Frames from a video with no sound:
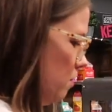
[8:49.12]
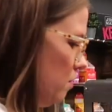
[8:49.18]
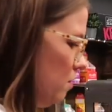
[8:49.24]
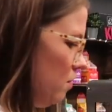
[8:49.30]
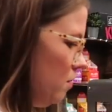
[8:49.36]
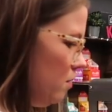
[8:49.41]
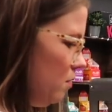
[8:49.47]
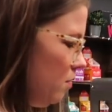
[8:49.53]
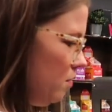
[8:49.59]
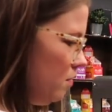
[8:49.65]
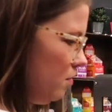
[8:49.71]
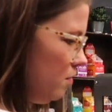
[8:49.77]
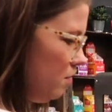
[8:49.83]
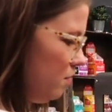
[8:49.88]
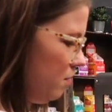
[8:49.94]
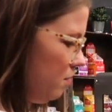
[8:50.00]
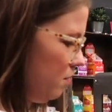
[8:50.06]

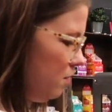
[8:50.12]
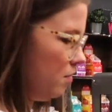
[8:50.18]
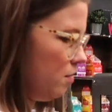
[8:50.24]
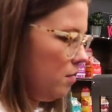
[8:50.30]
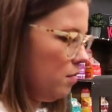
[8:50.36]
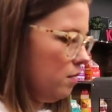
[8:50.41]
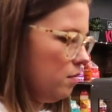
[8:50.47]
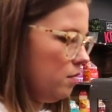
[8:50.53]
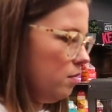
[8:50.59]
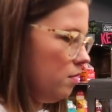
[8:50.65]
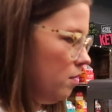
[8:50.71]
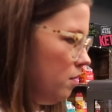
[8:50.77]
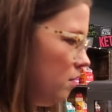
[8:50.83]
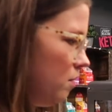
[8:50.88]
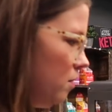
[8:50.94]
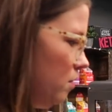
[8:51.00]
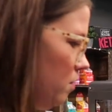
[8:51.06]

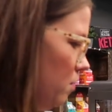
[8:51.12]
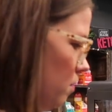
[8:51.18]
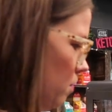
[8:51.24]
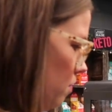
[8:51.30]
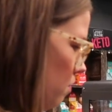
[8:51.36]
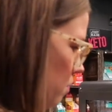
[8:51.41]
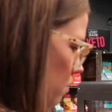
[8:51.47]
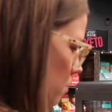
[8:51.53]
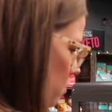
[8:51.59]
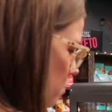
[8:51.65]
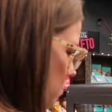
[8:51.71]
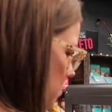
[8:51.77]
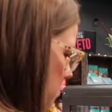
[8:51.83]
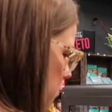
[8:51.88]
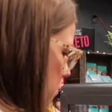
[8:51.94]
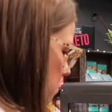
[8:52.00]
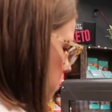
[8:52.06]

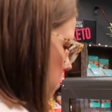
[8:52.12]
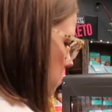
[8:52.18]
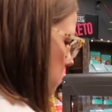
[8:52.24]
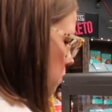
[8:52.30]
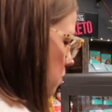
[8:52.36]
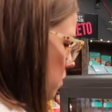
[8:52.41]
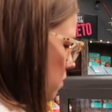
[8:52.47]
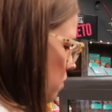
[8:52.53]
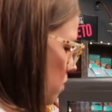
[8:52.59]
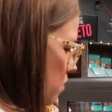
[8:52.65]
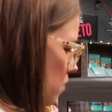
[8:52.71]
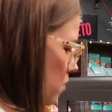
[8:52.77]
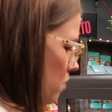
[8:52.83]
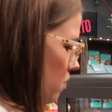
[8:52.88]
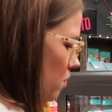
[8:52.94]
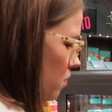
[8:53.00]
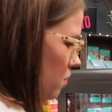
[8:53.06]

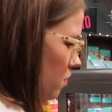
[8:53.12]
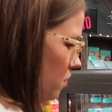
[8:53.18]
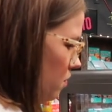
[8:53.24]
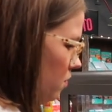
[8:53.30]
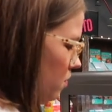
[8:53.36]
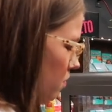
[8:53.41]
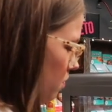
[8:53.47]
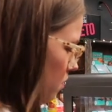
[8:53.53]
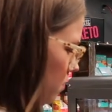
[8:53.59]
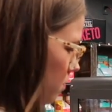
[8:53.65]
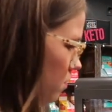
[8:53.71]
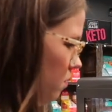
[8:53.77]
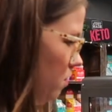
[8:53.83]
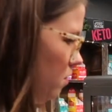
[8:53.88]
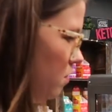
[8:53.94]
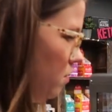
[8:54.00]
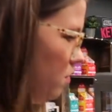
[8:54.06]

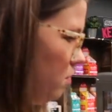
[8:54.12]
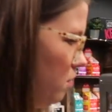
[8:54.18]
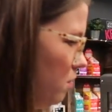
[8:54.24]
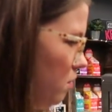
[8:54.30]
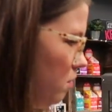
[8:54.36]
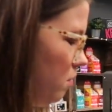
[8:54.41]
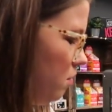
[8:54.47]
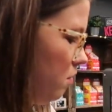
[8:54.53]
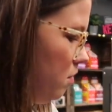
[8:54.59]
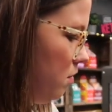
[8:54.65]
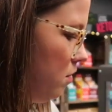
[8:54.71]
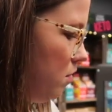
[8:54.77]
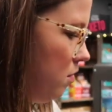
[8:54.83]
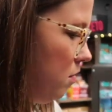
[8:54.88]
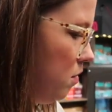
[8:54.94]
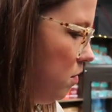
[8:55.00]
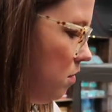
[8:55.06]

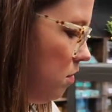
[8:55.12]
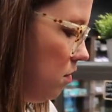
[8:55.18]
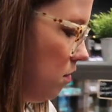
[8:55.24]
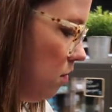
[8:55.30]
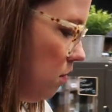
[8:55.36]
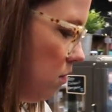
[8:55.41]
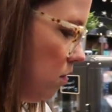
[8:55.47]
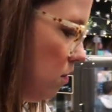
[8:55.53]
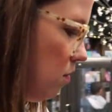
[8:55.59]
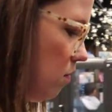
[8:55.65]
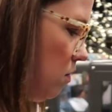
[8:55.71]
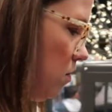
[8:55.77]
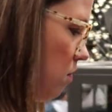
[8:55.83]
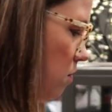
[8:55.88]
Nobody speaks.